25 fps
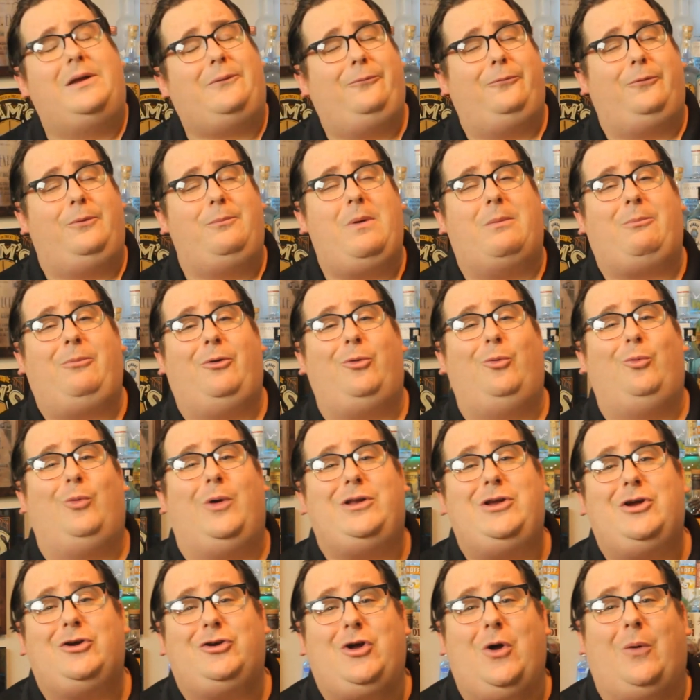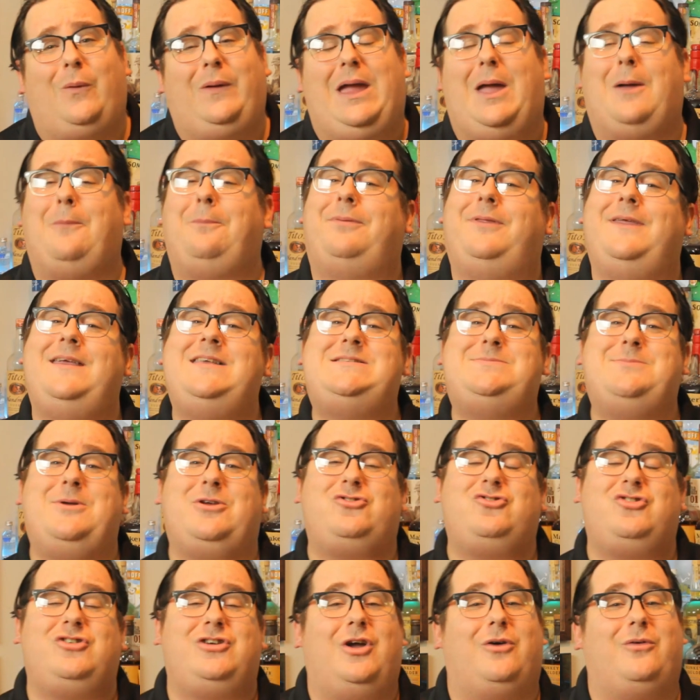Now, remember, when you're going out, please
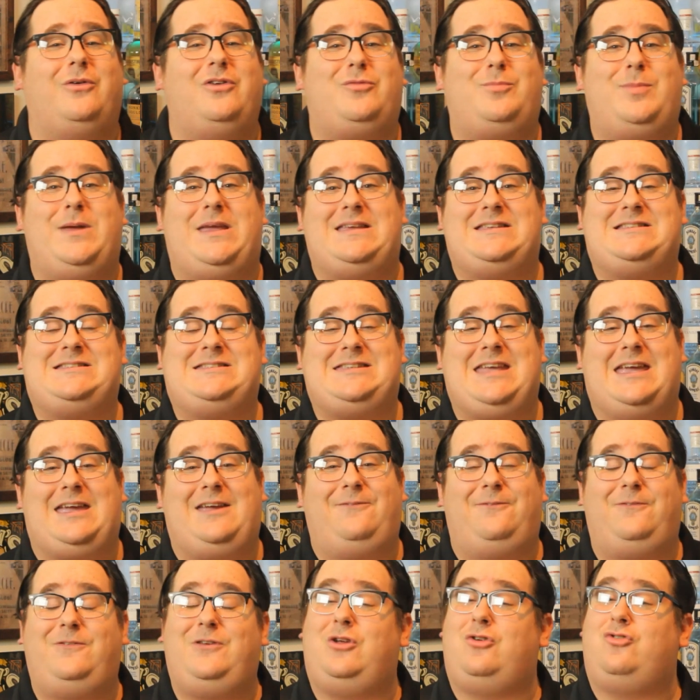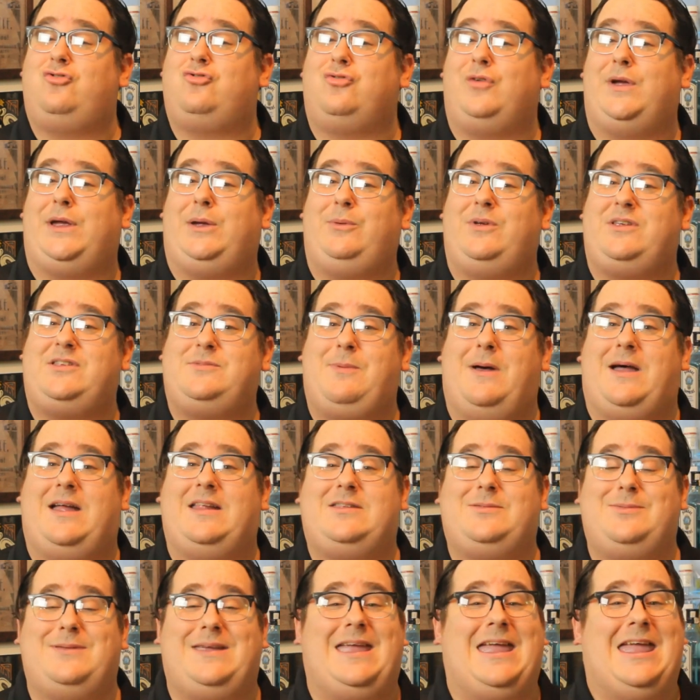make sure you're always being safe, you drink
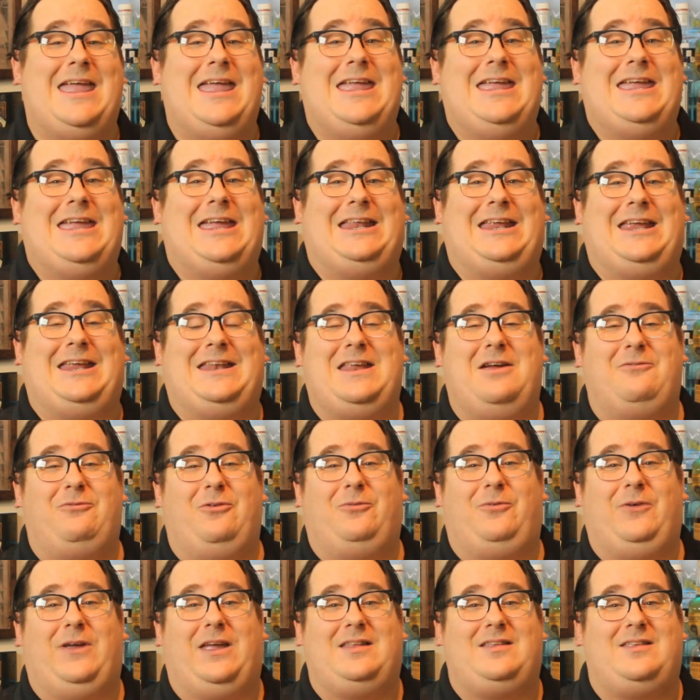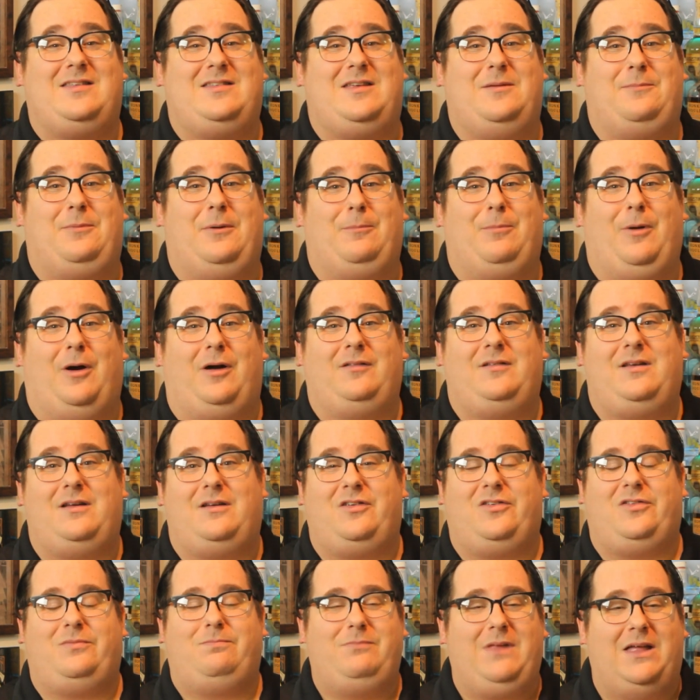responsibly, and you never forget to tip your
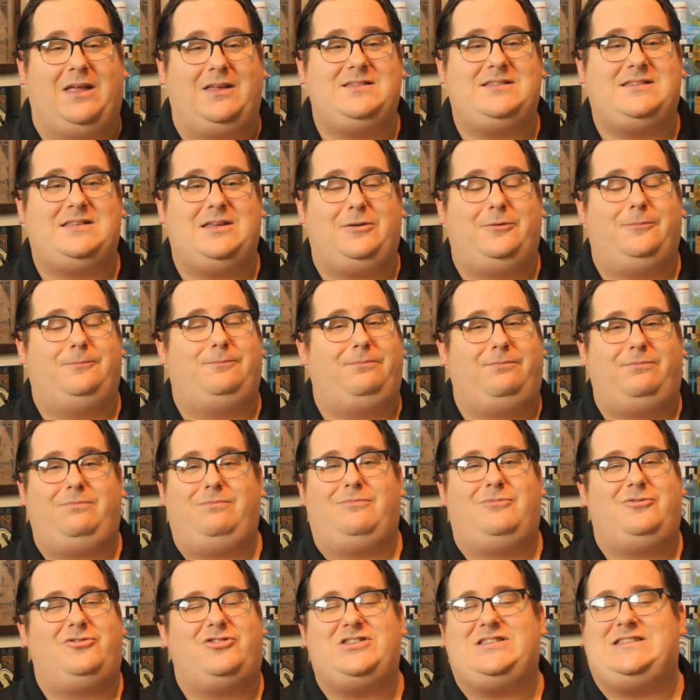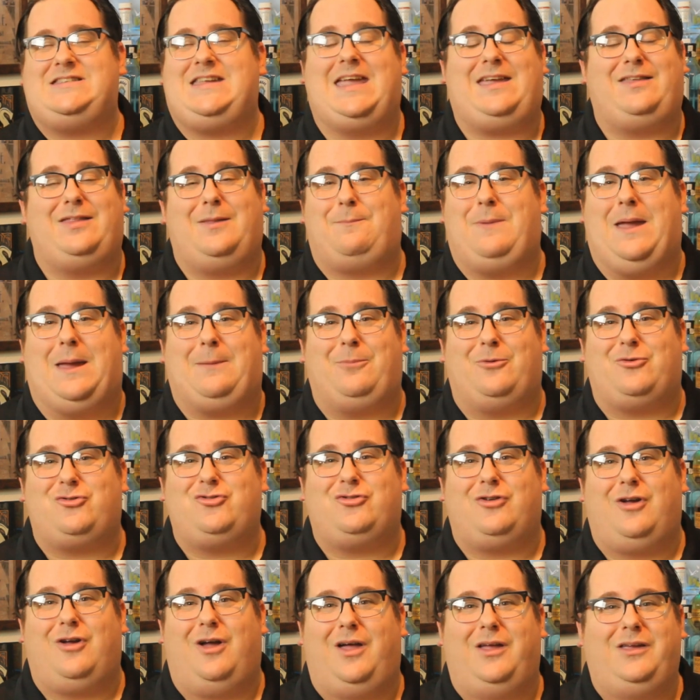bartenders. Also, just take the paper
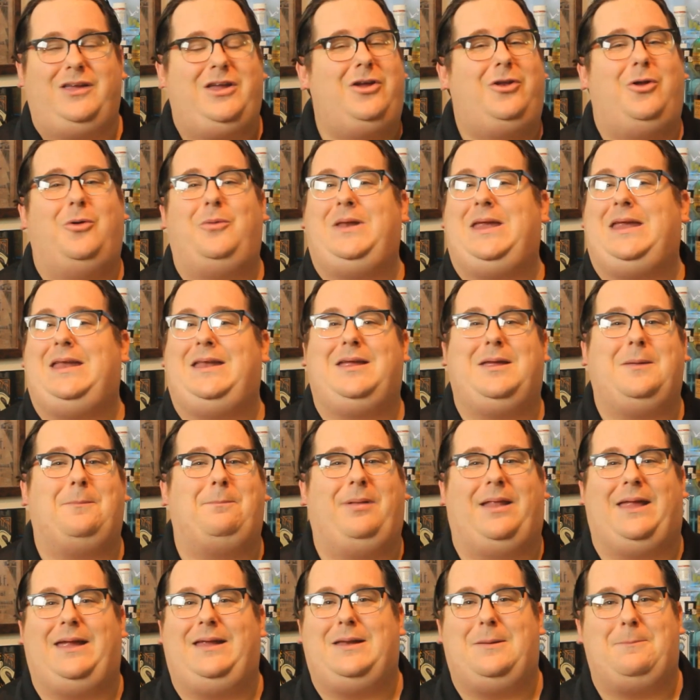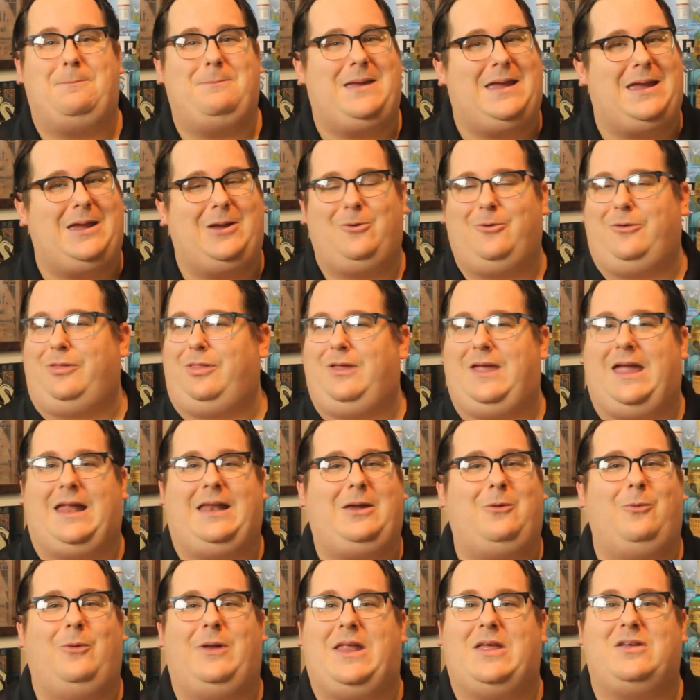straw. You don't need to complain to me or
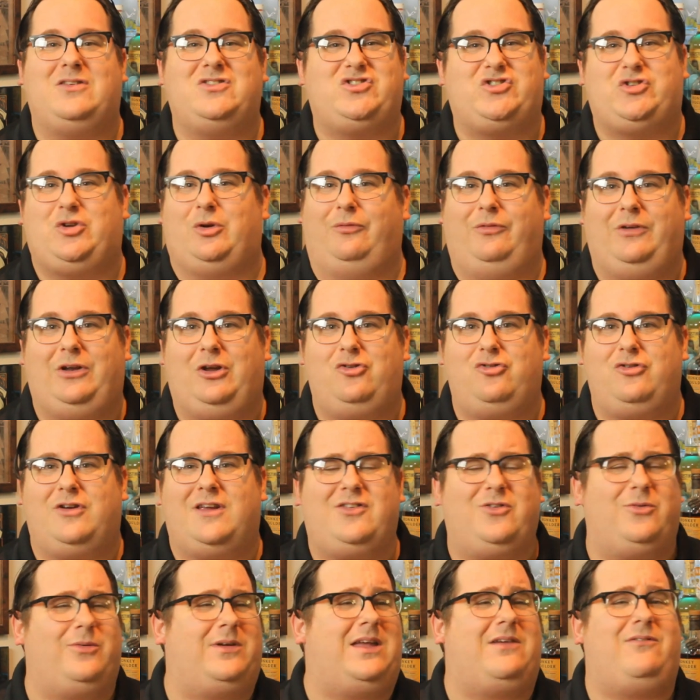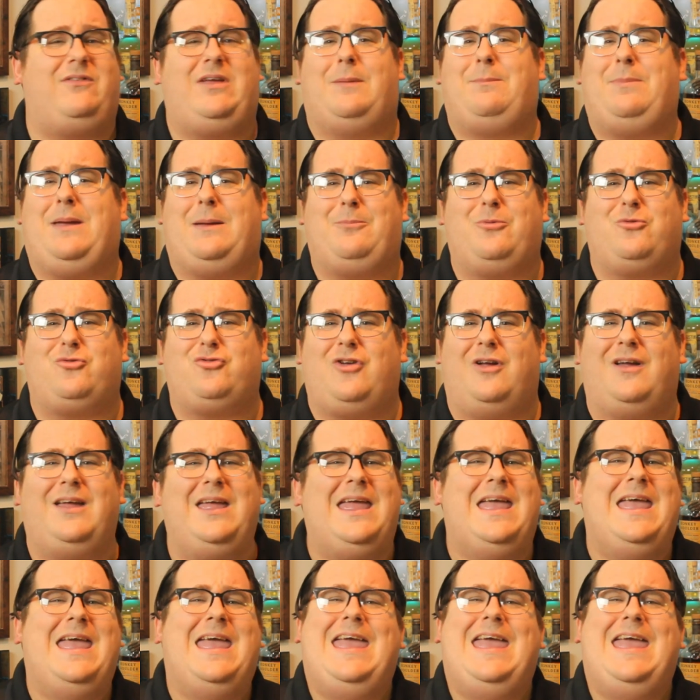anyone else serving you drinks for giving a paper straw.